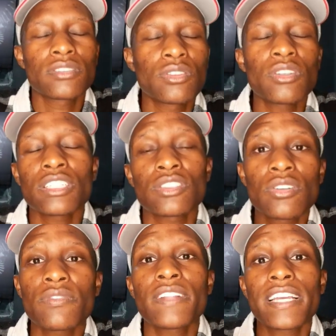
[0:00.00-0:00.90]
Those are sort
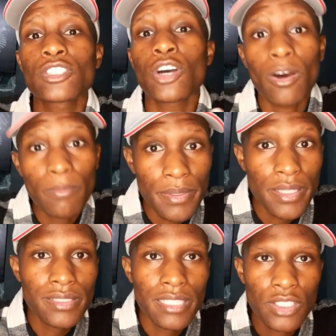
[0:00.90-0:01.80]
of like
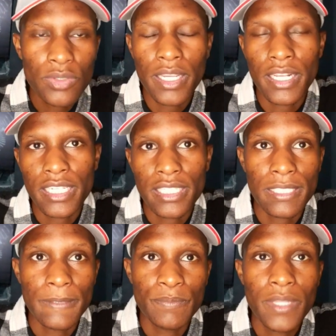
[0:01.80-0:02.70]
topics that you can actually
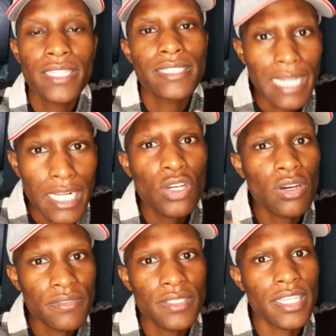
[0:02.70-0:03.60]
start
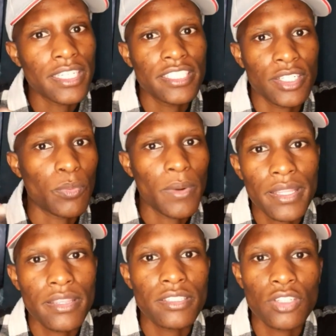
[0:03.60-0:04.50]
conversation
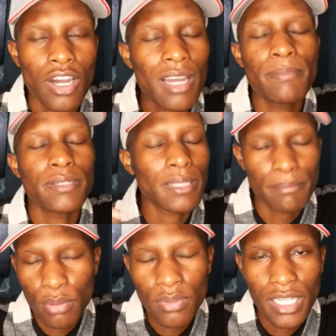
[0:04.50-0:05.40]
with. Talk about the
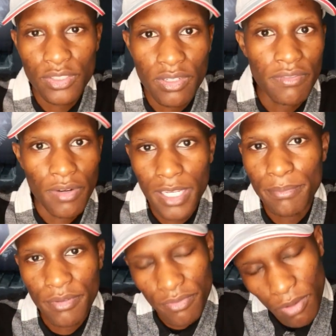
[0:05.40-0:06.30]
book that you have read
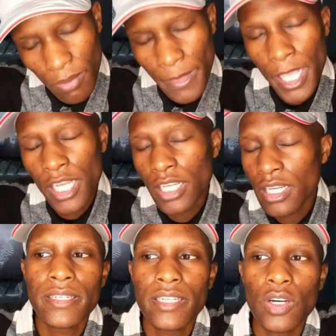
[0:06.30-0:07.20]
before.
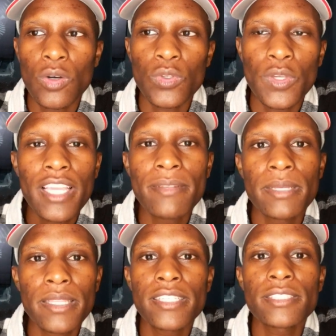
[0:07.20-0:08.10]
You can
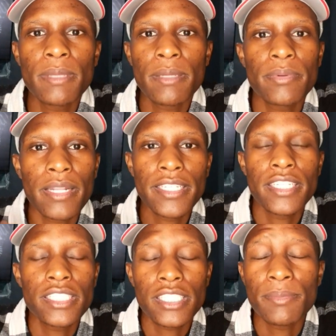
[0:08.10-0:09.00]
meet these people at the
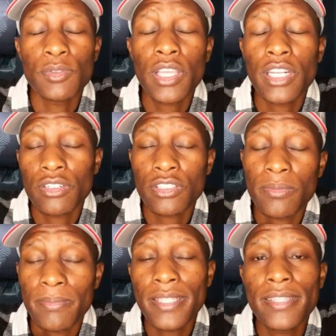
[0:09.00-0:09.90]
gym. You can also
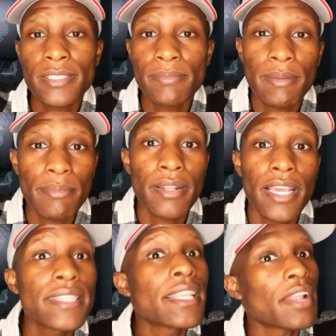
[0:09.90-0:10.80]
meet these people
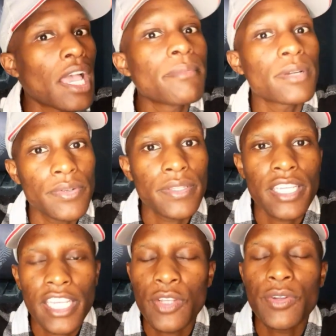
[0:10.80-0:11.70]
at the library, in your